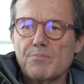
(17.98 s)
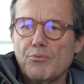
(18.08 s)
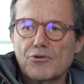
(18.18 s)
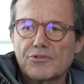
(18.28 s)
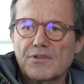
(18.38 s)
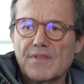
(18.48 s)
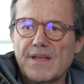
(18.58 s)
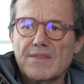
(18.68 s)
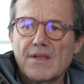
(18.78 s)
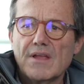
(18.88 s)
important
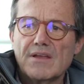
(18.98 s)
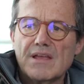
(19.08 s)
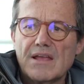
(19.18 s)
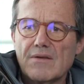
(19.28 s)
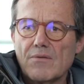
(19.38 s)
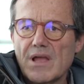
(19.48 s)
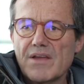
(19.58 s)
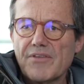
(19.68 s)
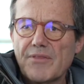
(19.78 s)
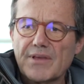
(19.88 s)
than
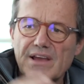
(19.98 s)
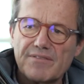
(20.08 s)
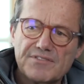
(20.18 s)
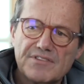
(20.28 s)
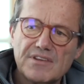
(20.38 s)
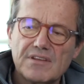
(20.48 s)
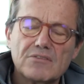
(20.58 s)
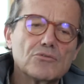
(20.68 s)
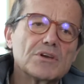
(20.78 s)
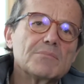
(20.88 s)
everything I've seen
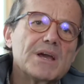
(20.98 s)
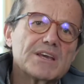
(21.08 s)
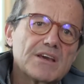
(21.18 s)
during my